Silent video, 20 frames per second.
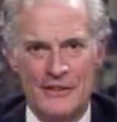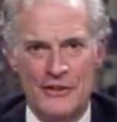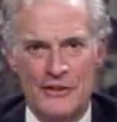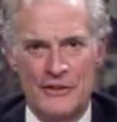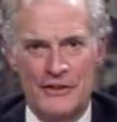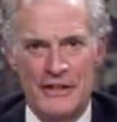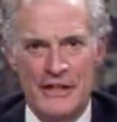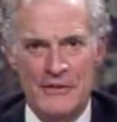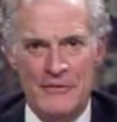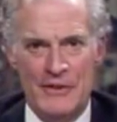
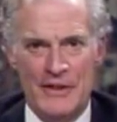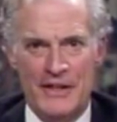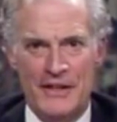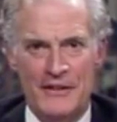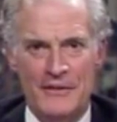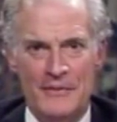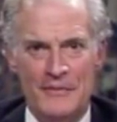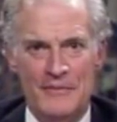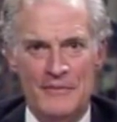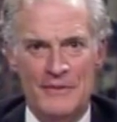Good evening.
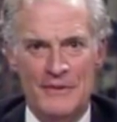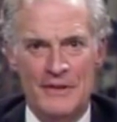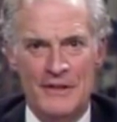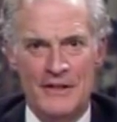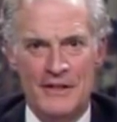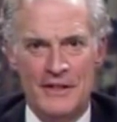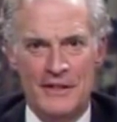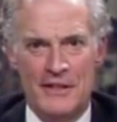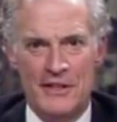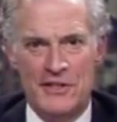
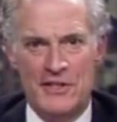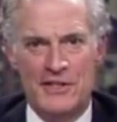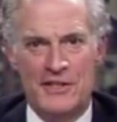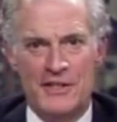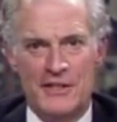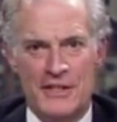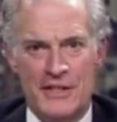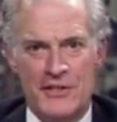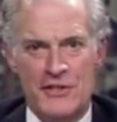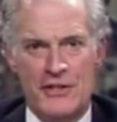This is the
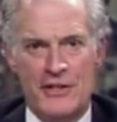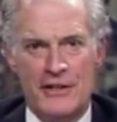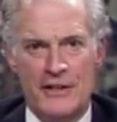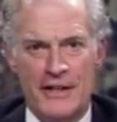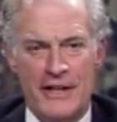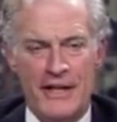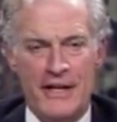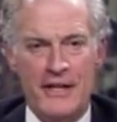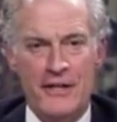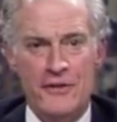Digital
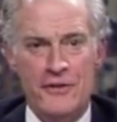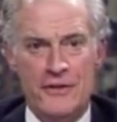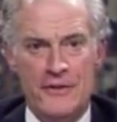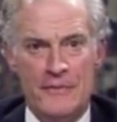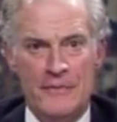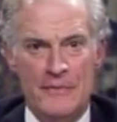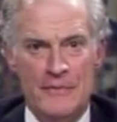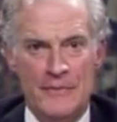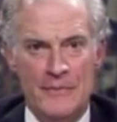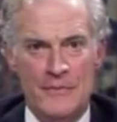Age.
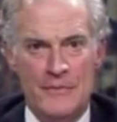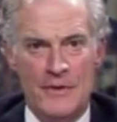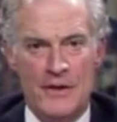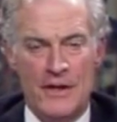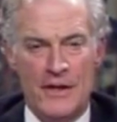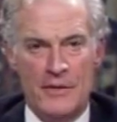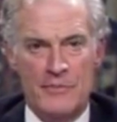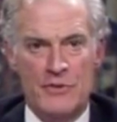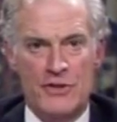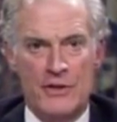
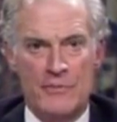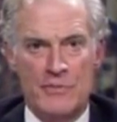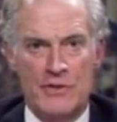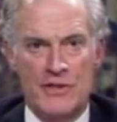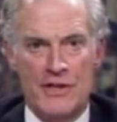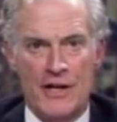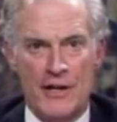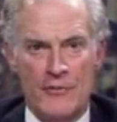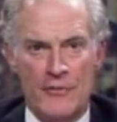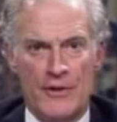I'm Jim
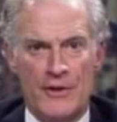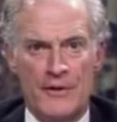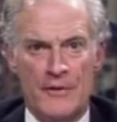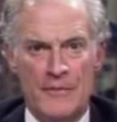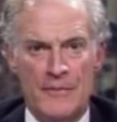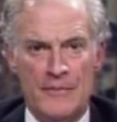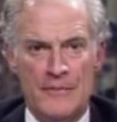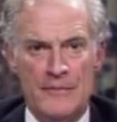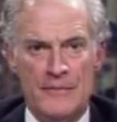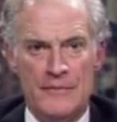Zirin.
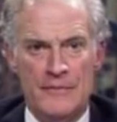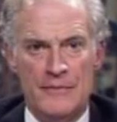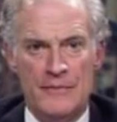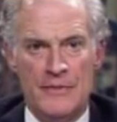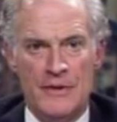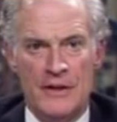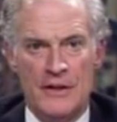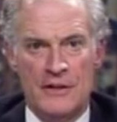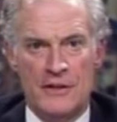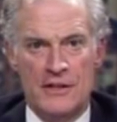
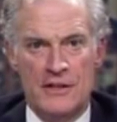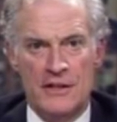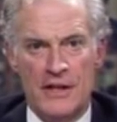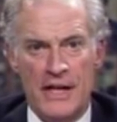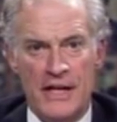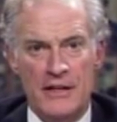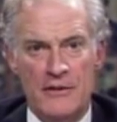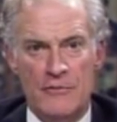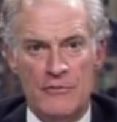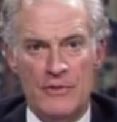
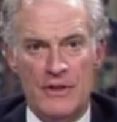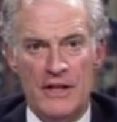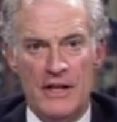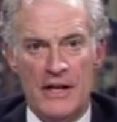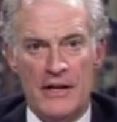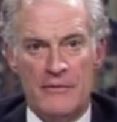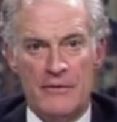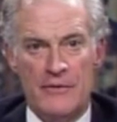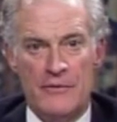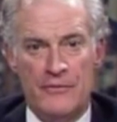Tonight we
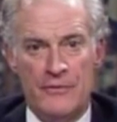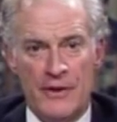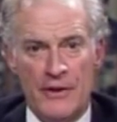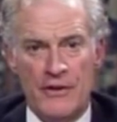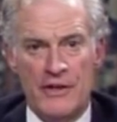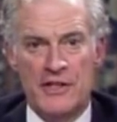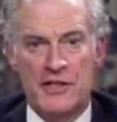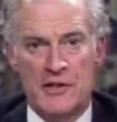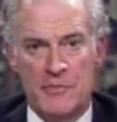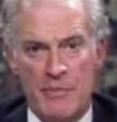have a
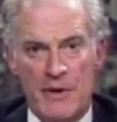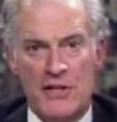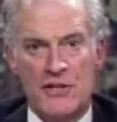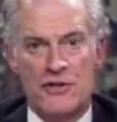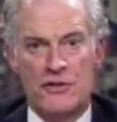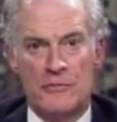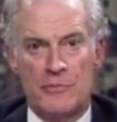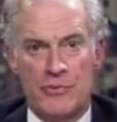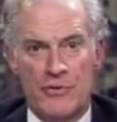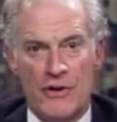very
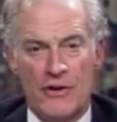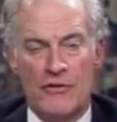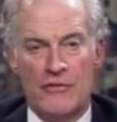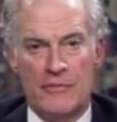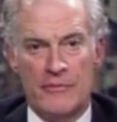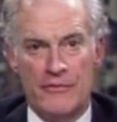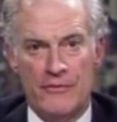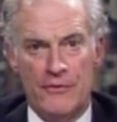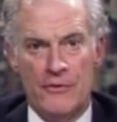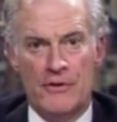special
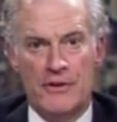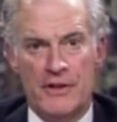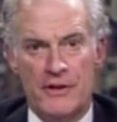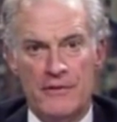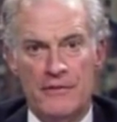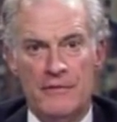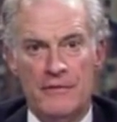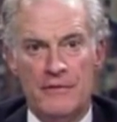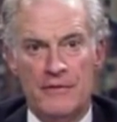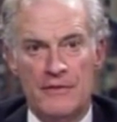program for
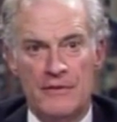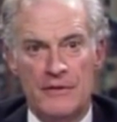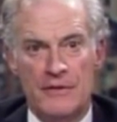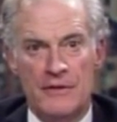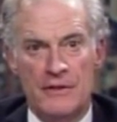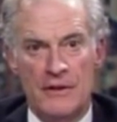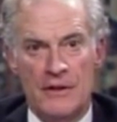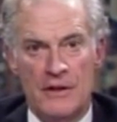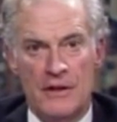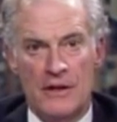you
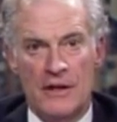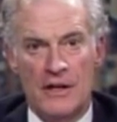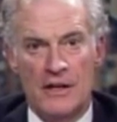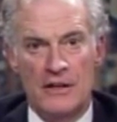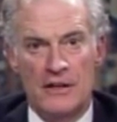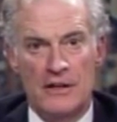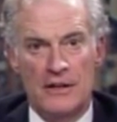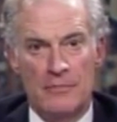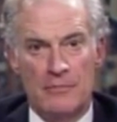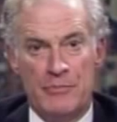
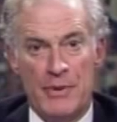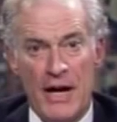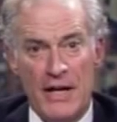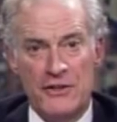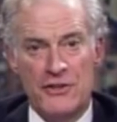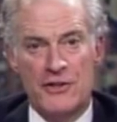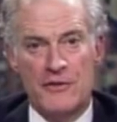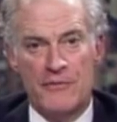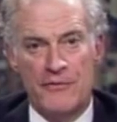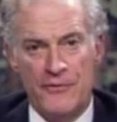on the
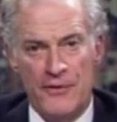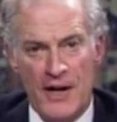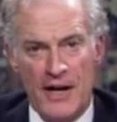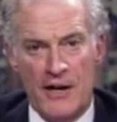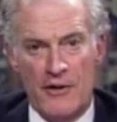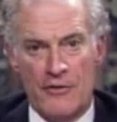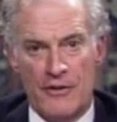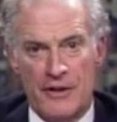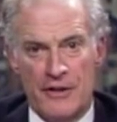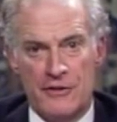botched
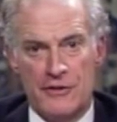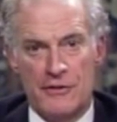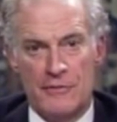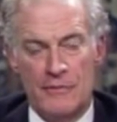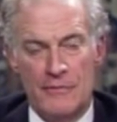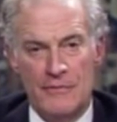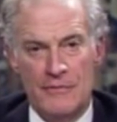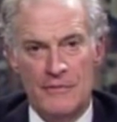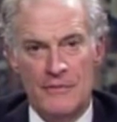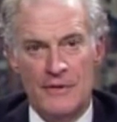firings
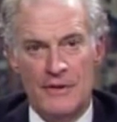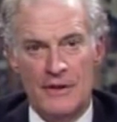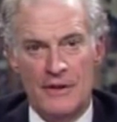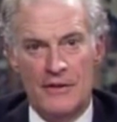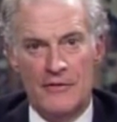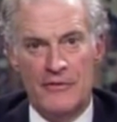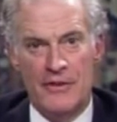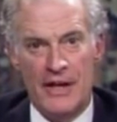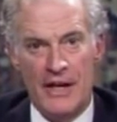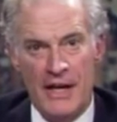
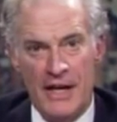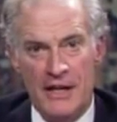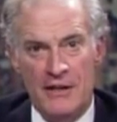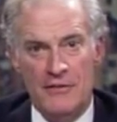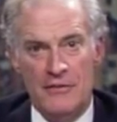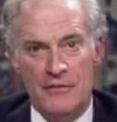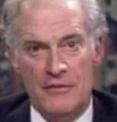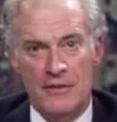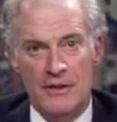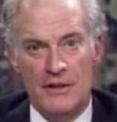of
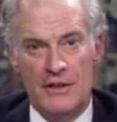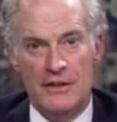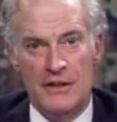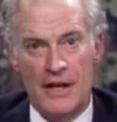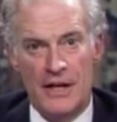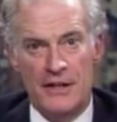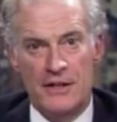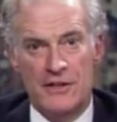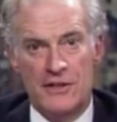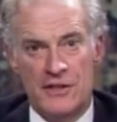eight
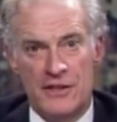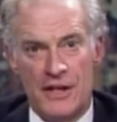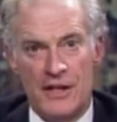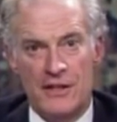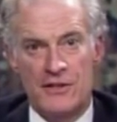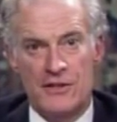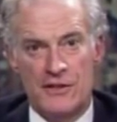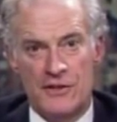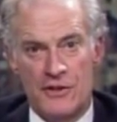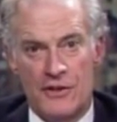United
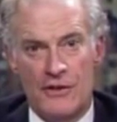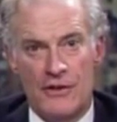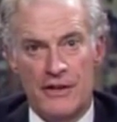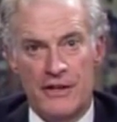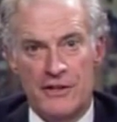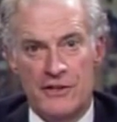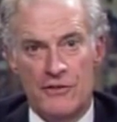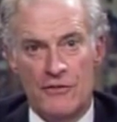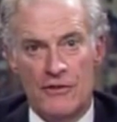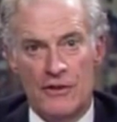States
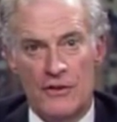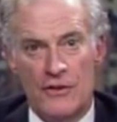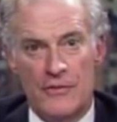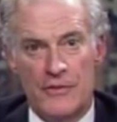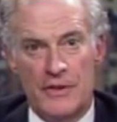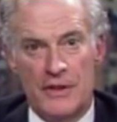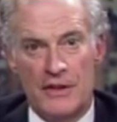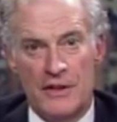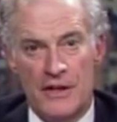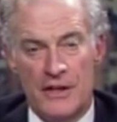attorneys all
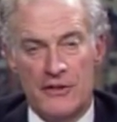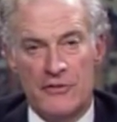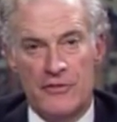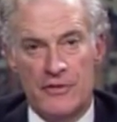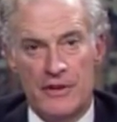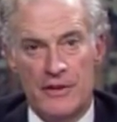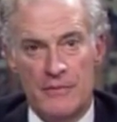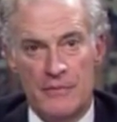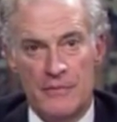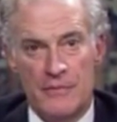over the
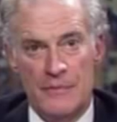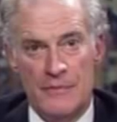country.